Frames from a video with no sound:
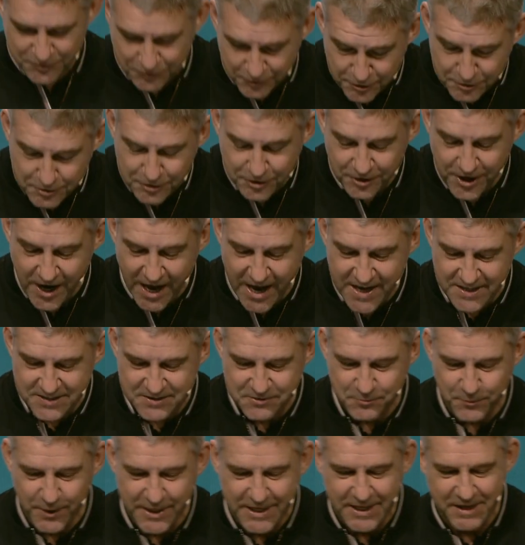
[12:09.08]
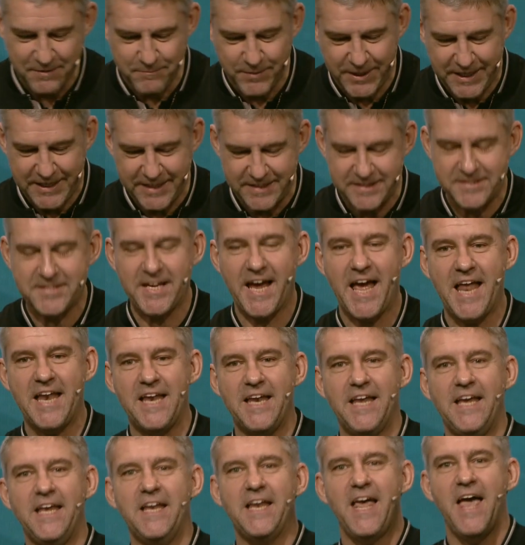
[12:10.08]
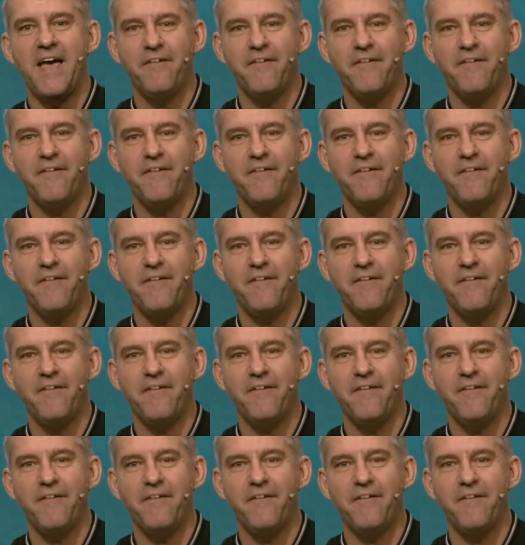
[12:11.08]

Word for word: Through Christ, we can be content in